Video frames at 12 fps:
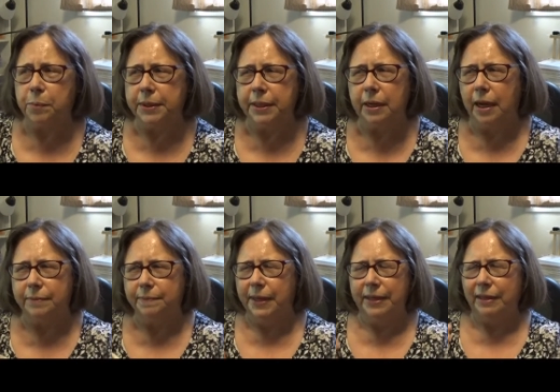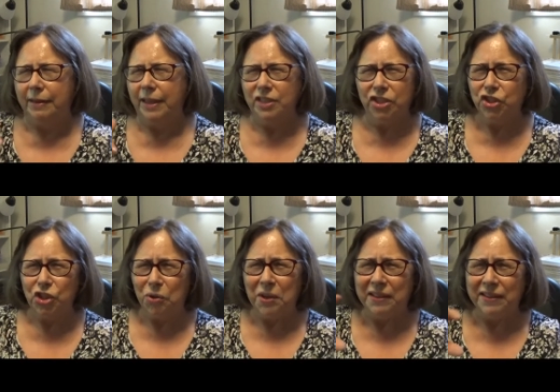but they're not anything to
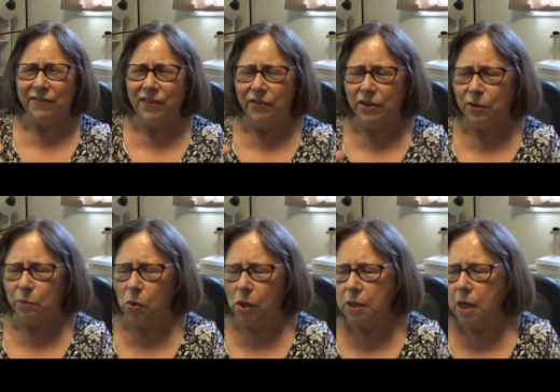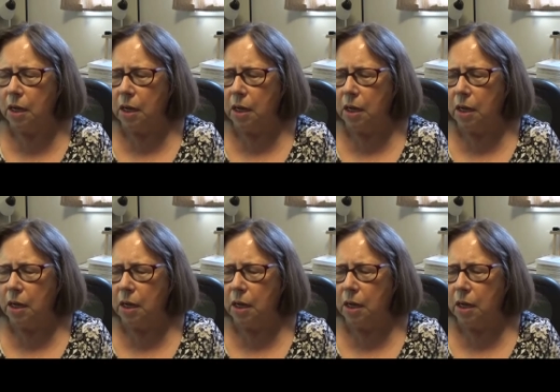show yet. They're very small.